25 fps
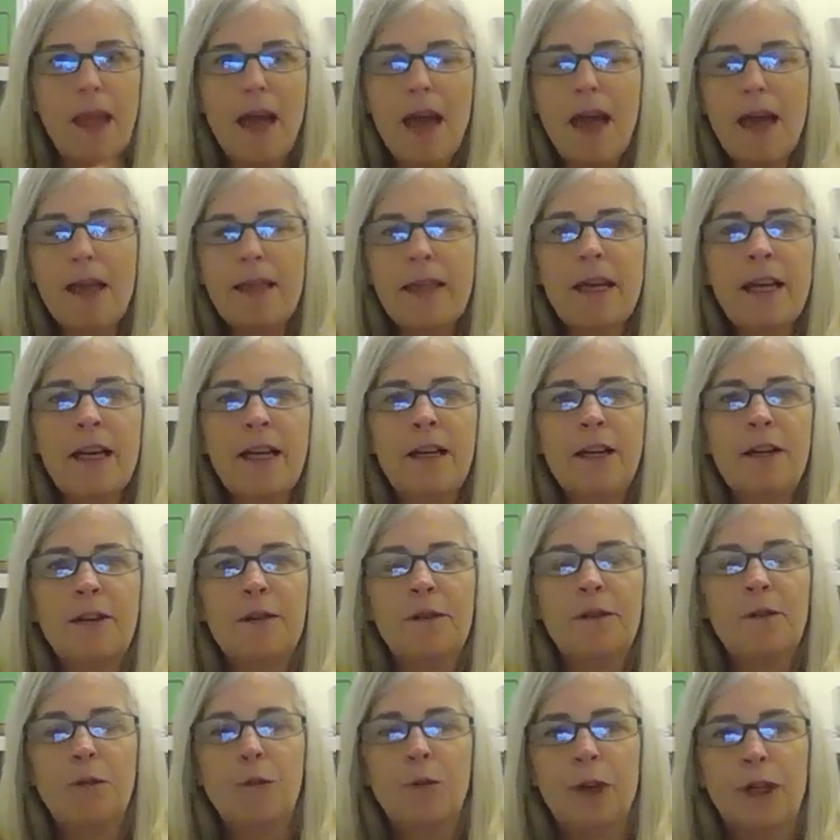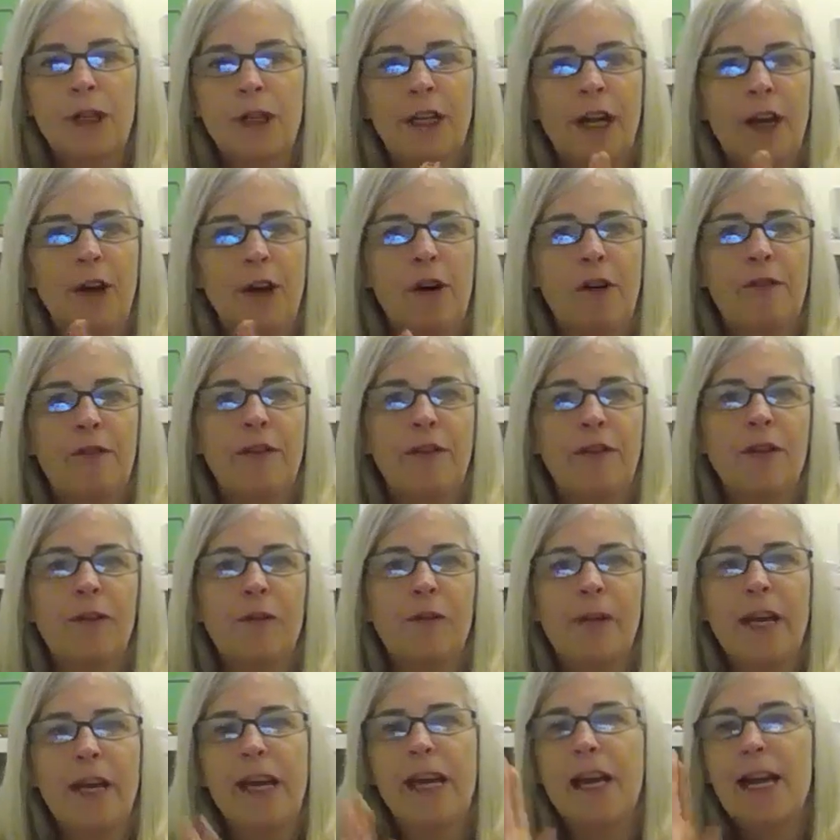And then one day off on the
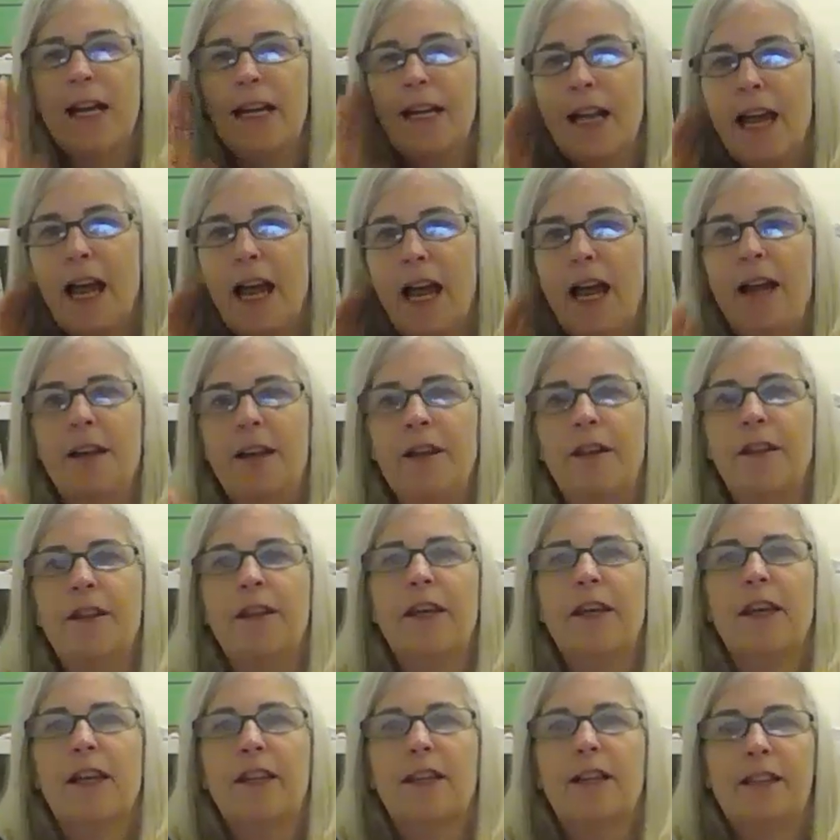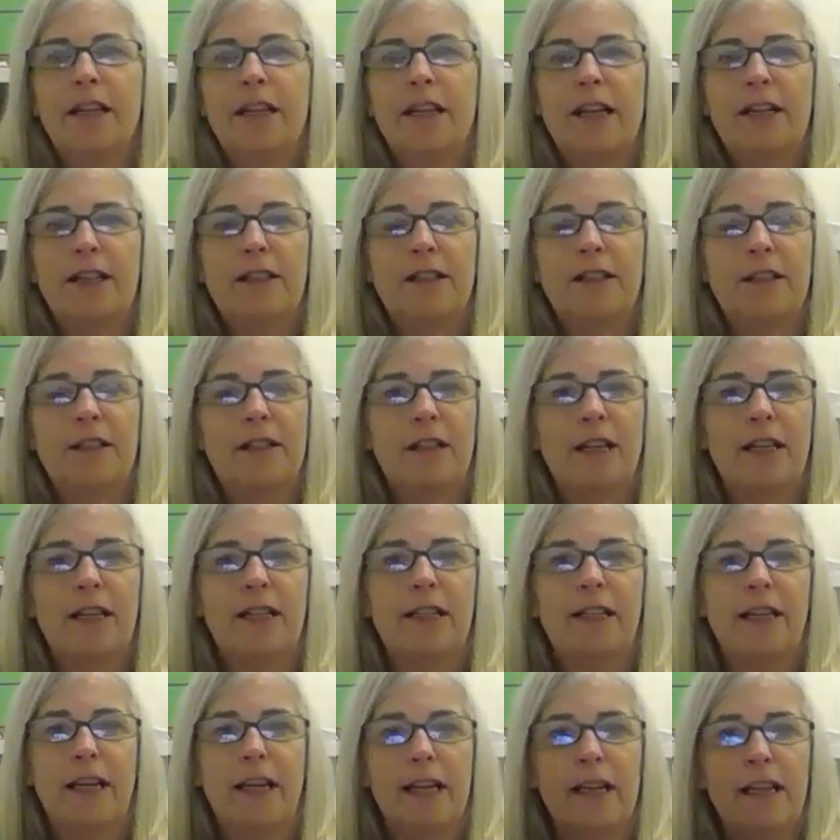weekend, and the other day is a
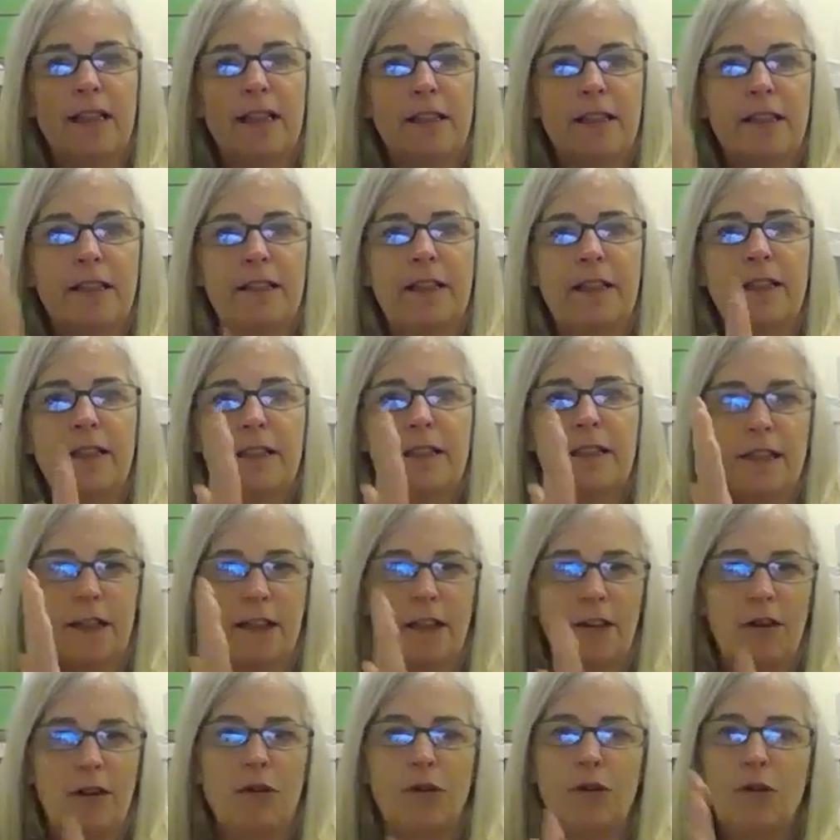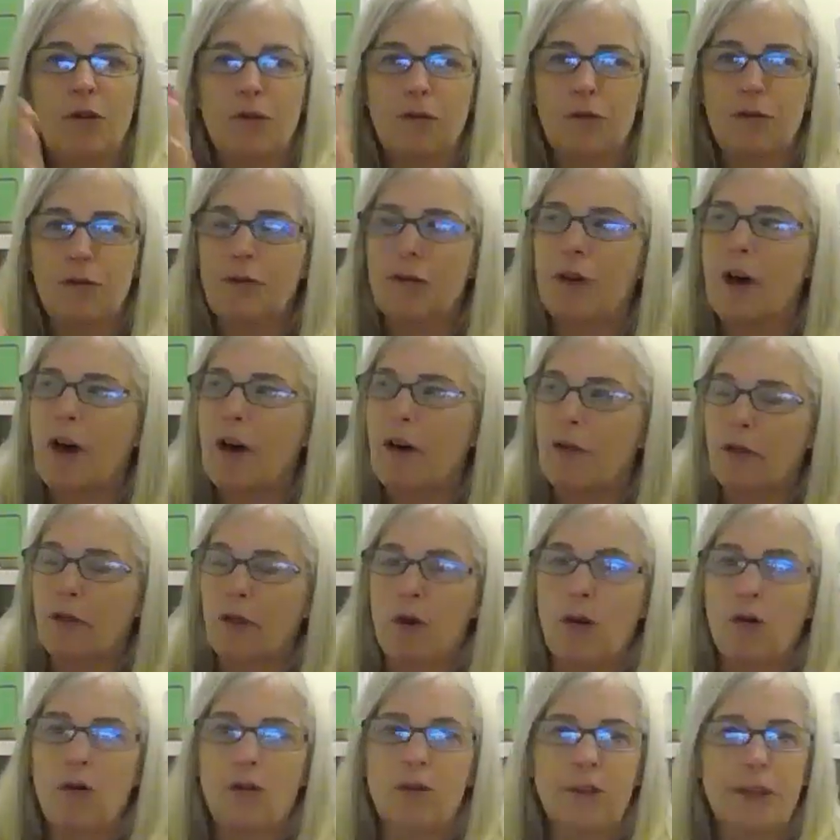study day, consistent throughout the
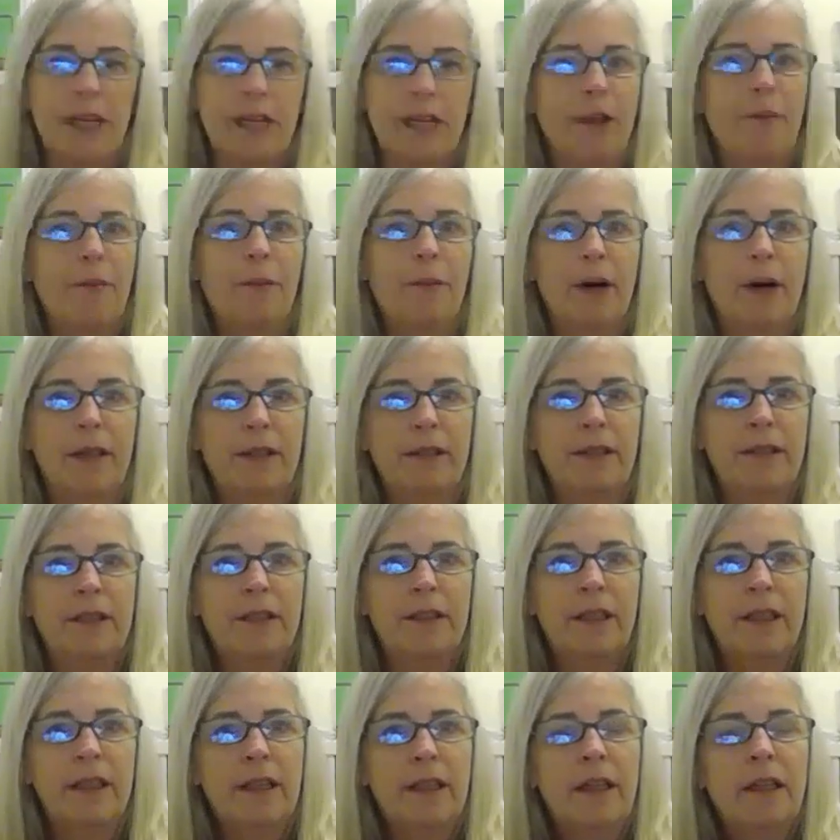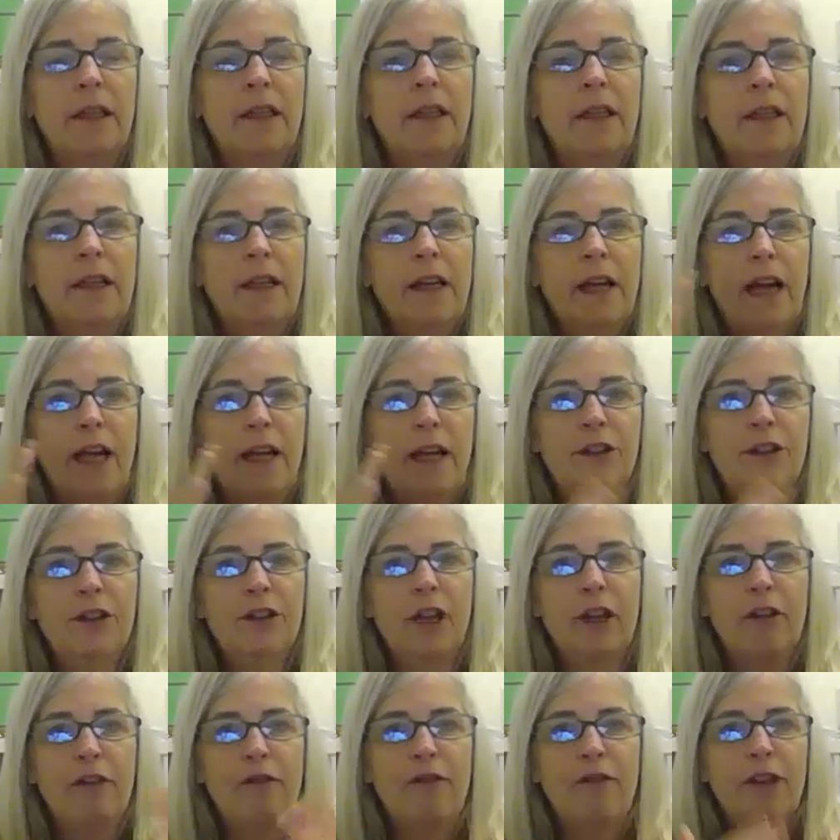whole 10 months until
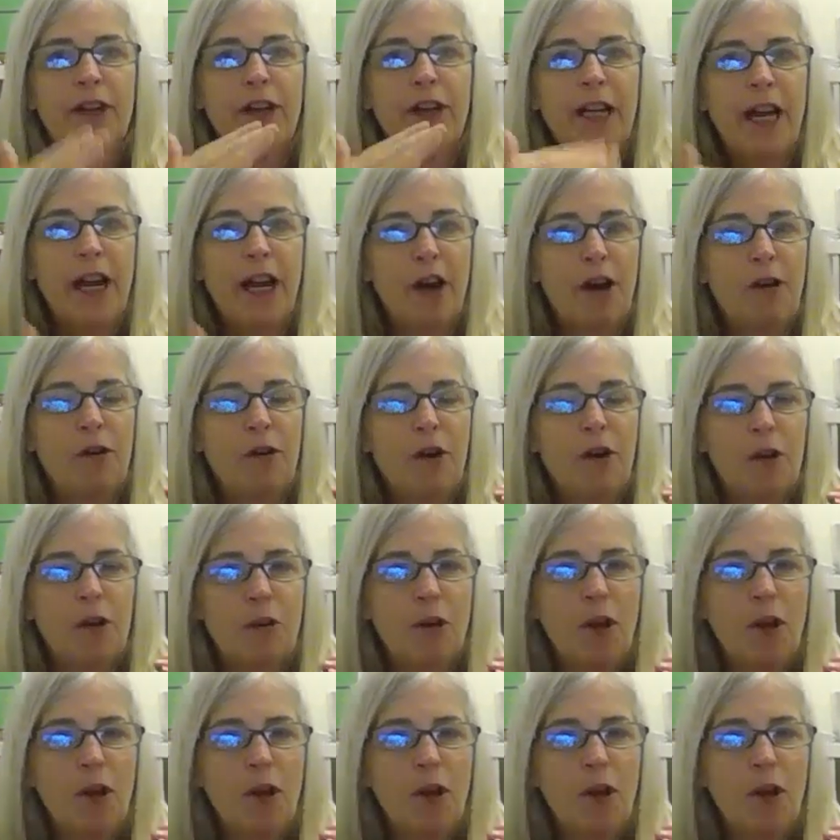I figured out.